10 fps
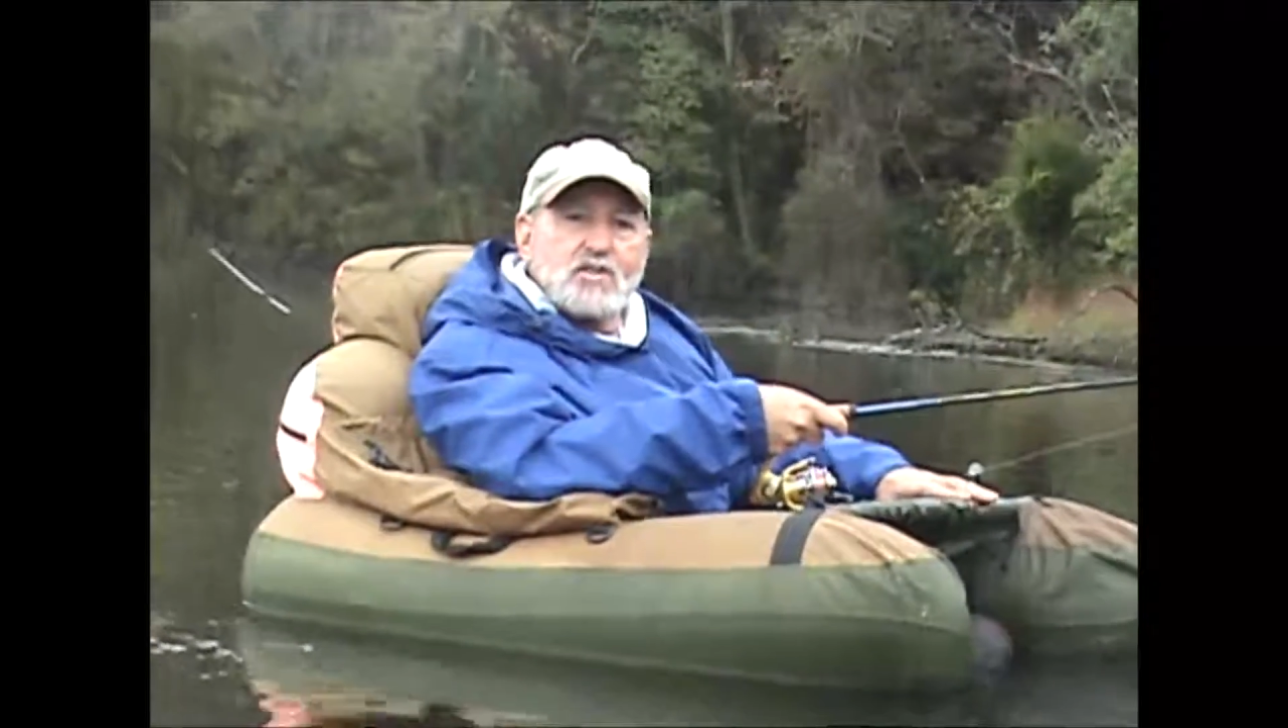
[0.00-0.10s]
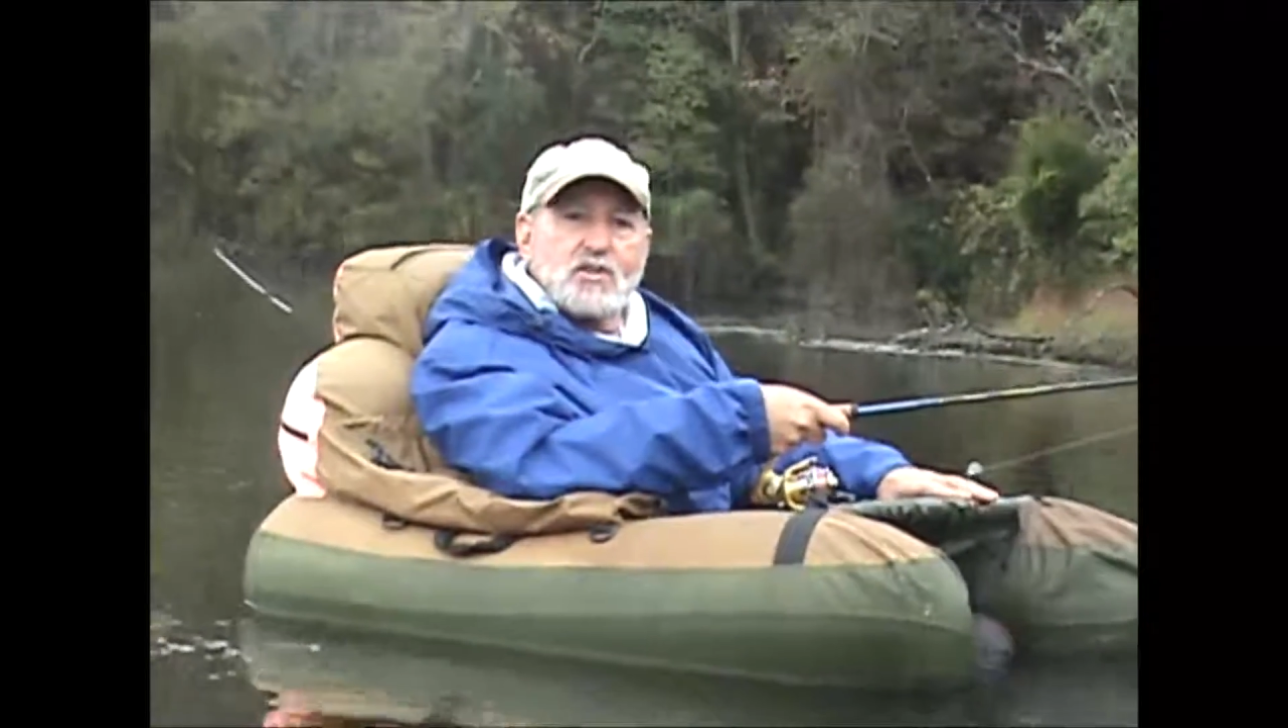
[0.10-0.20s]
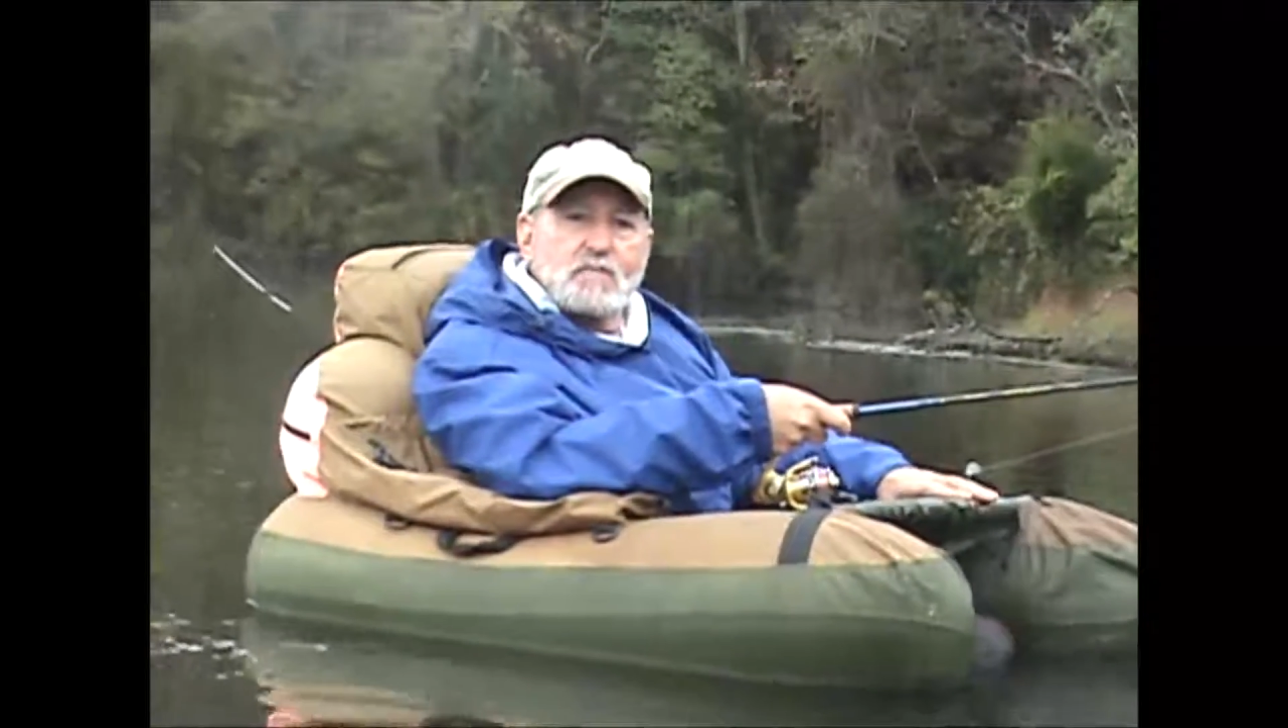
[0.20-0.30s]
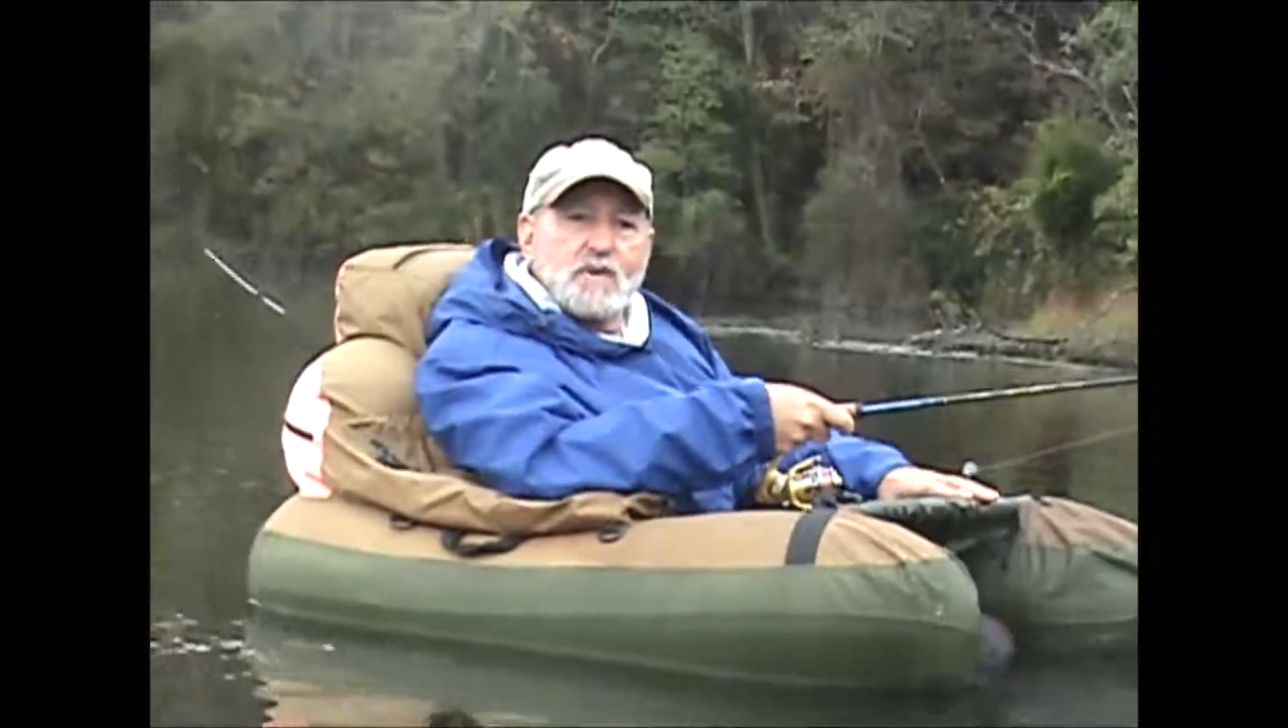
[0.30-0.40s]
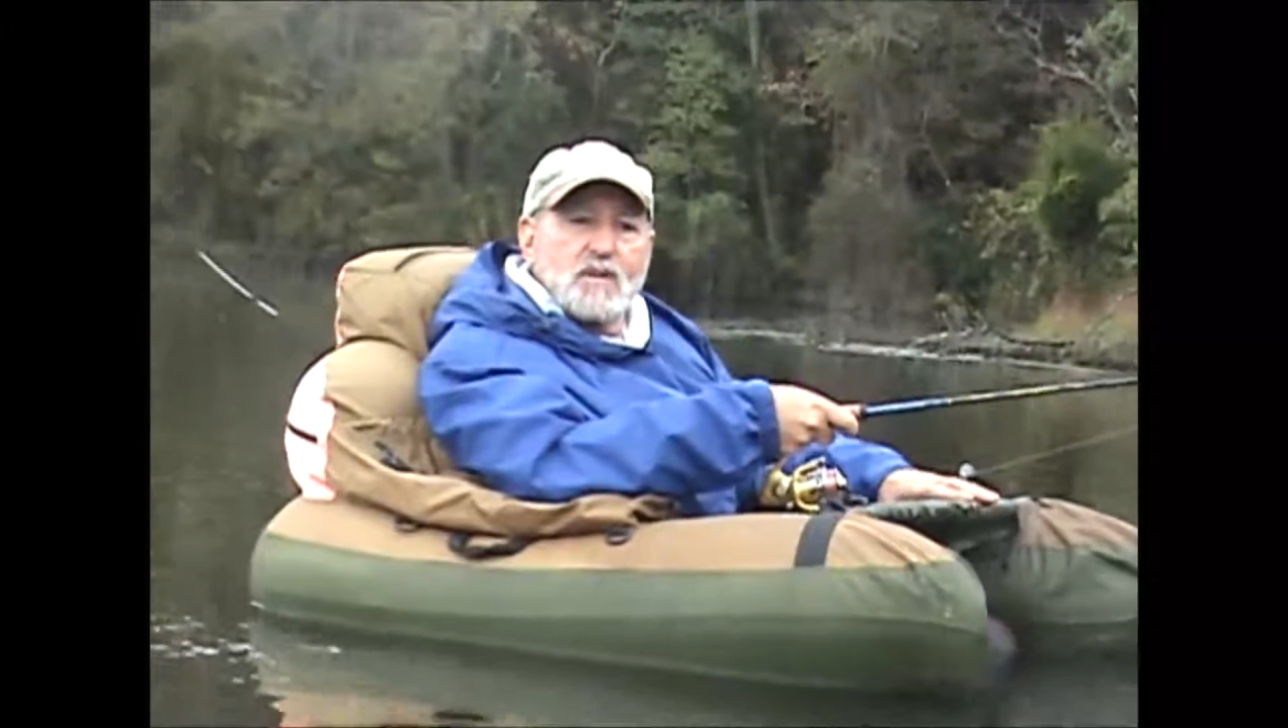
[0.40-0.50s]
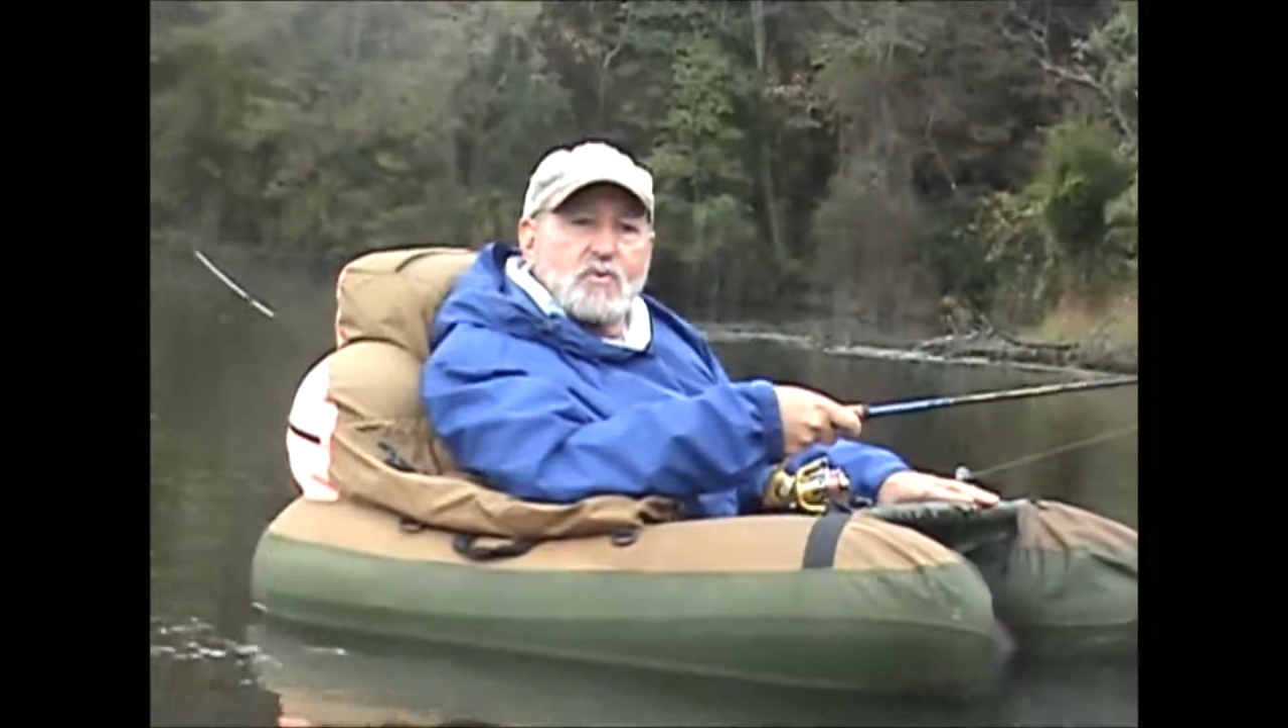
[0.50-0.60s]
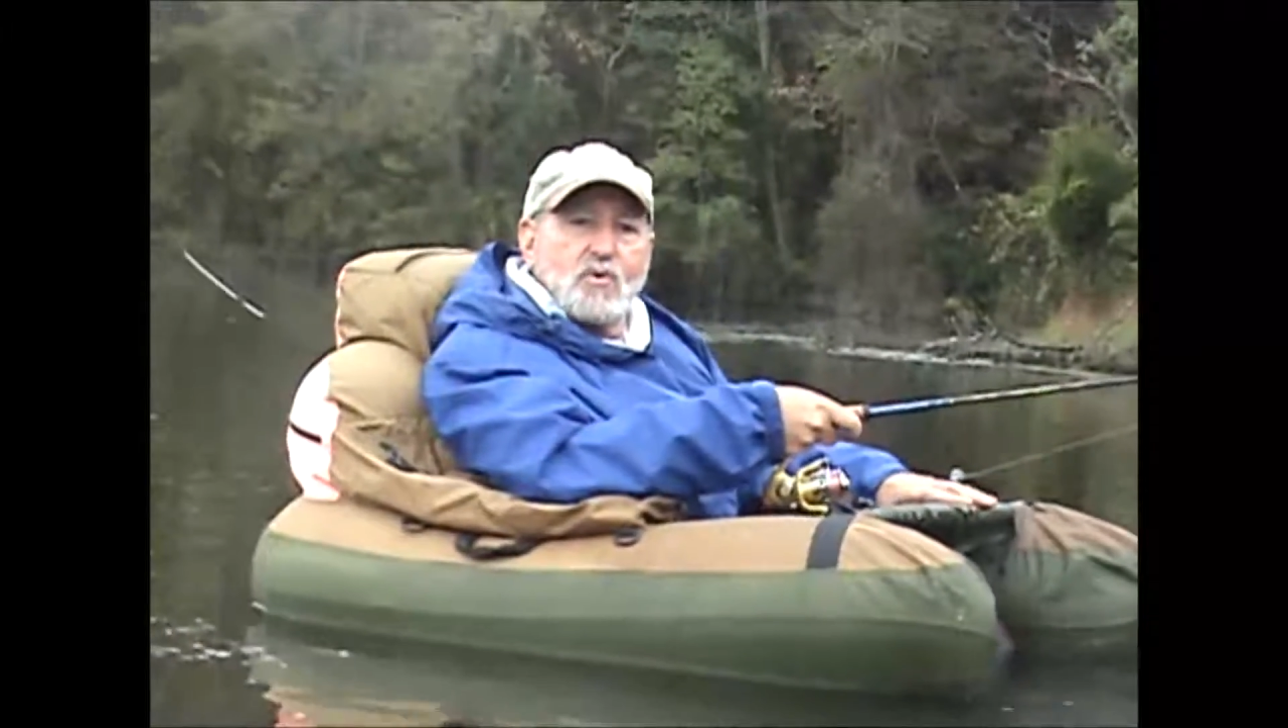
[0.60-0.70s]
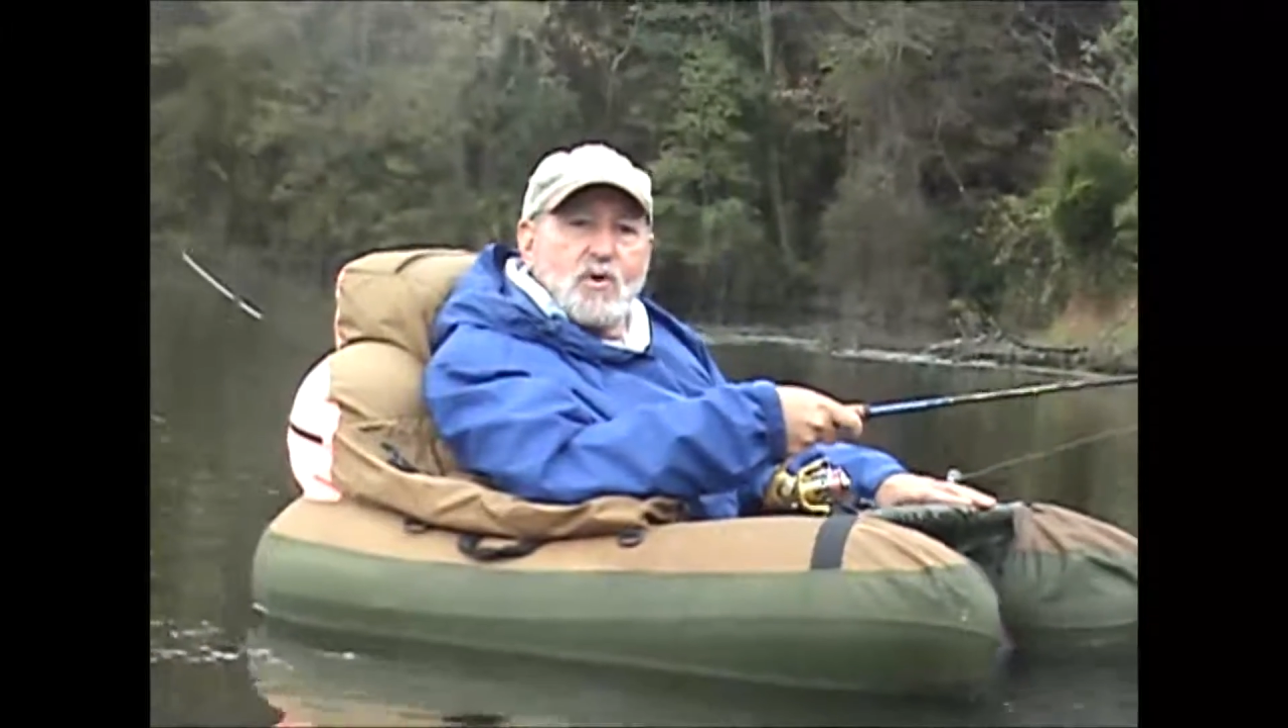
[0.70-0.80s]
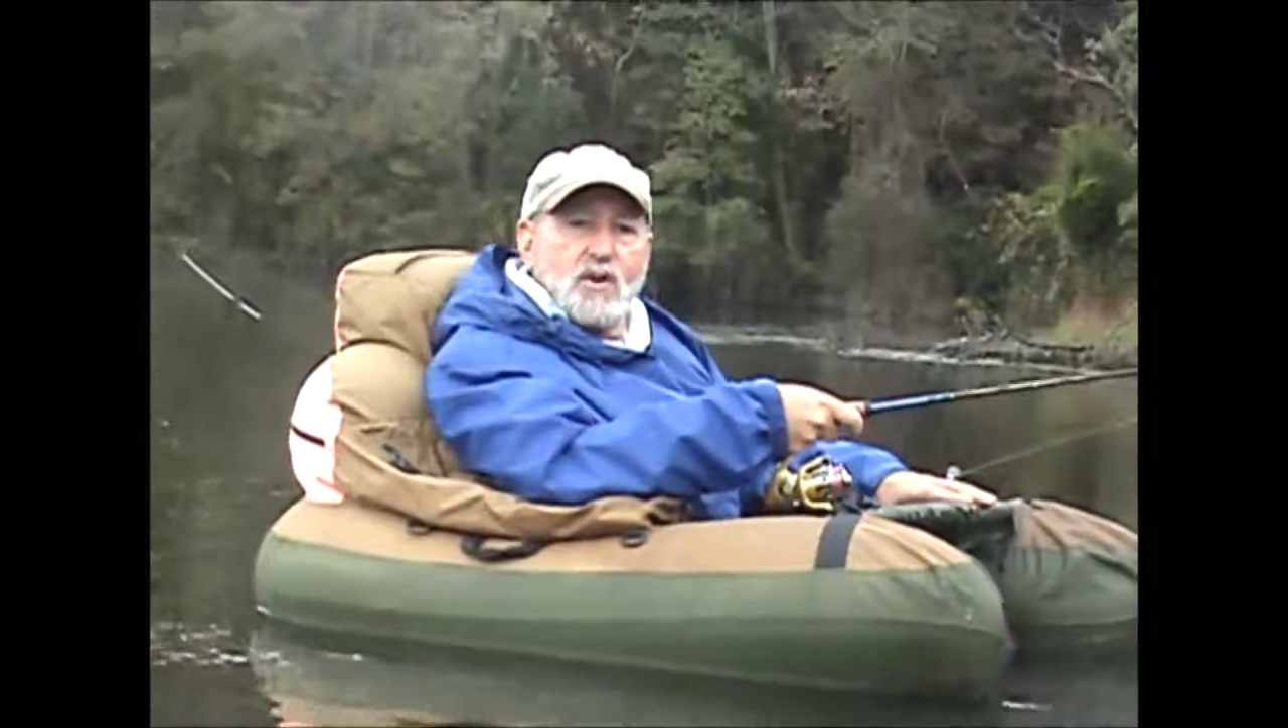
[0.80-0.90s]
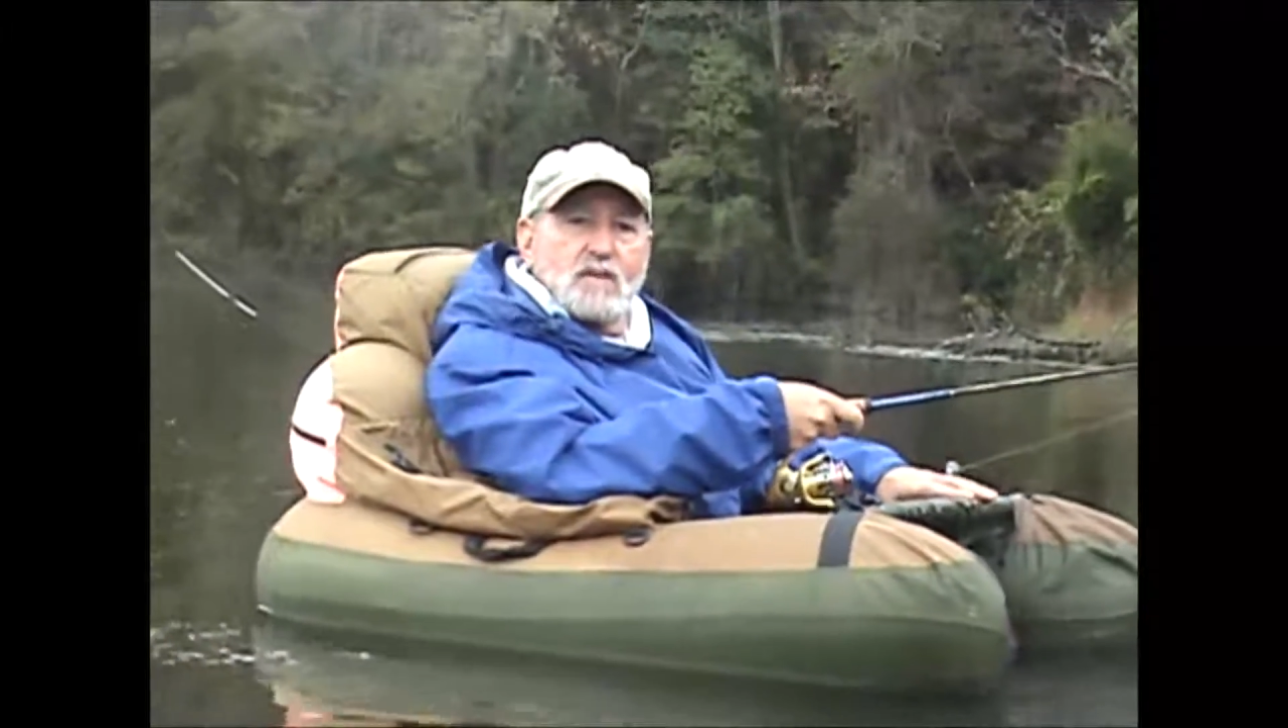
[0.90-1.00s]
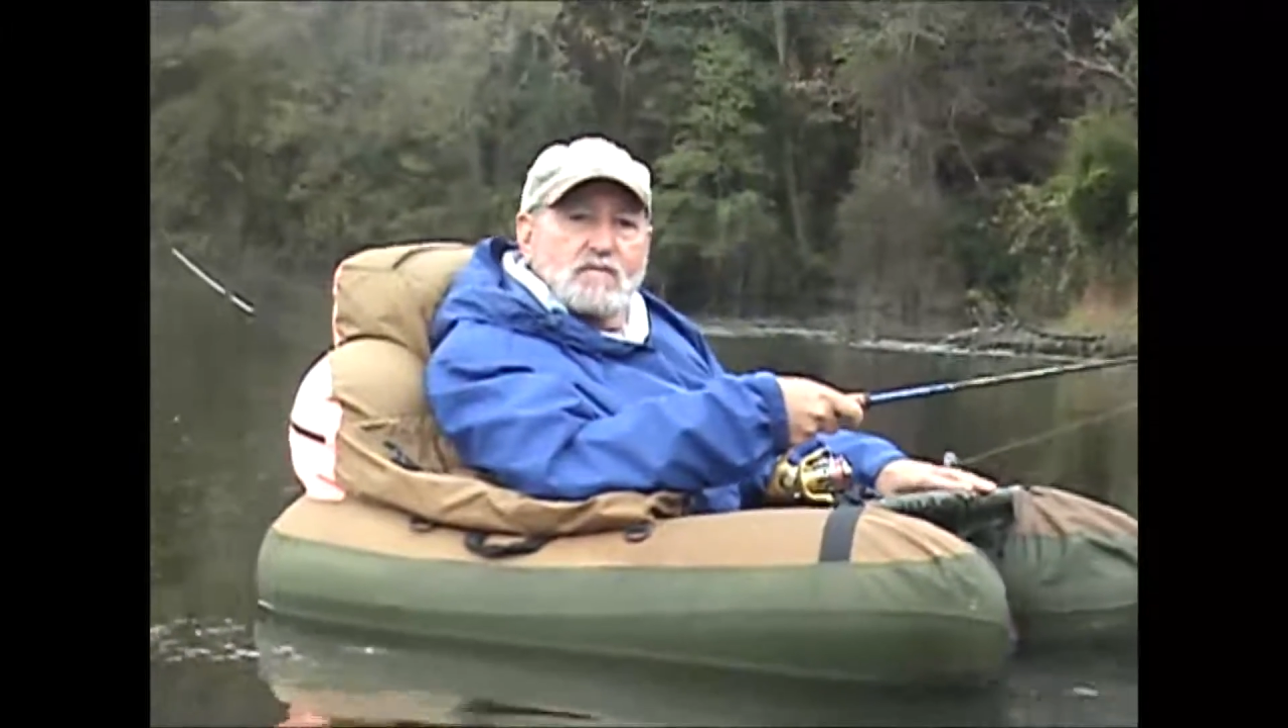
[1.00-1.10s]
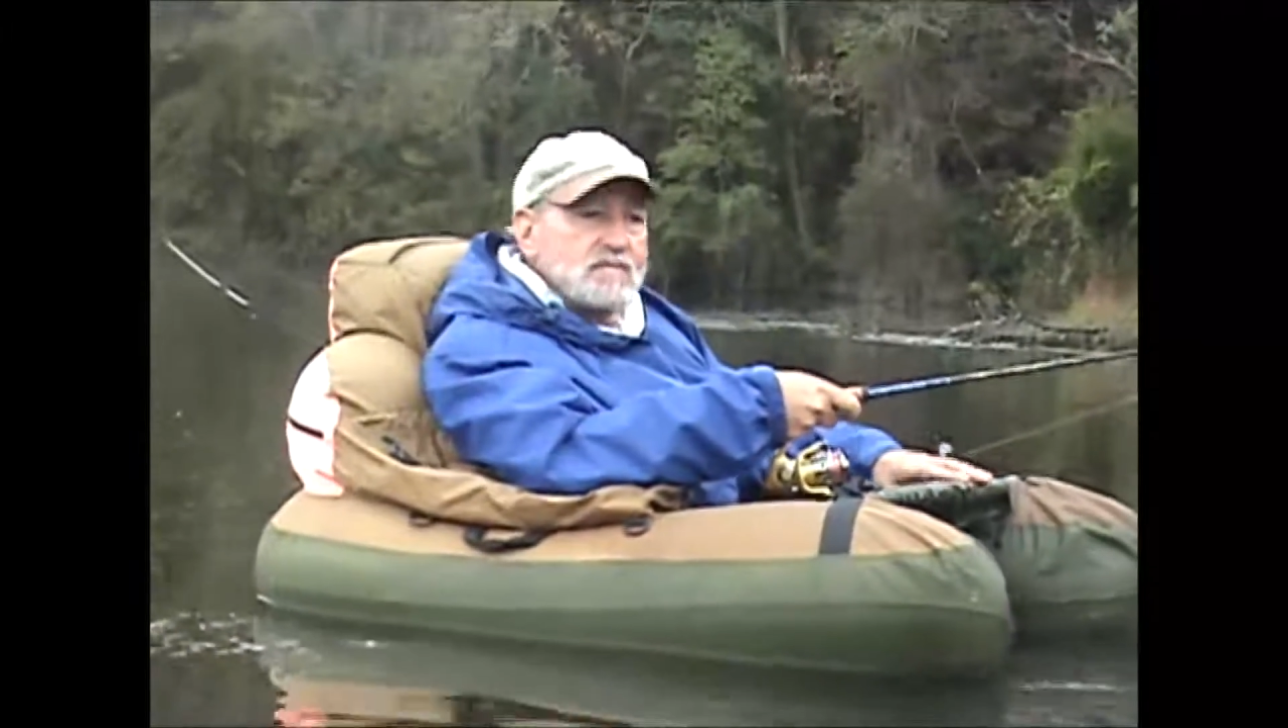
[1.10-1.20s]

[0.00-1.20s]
you could be in the water.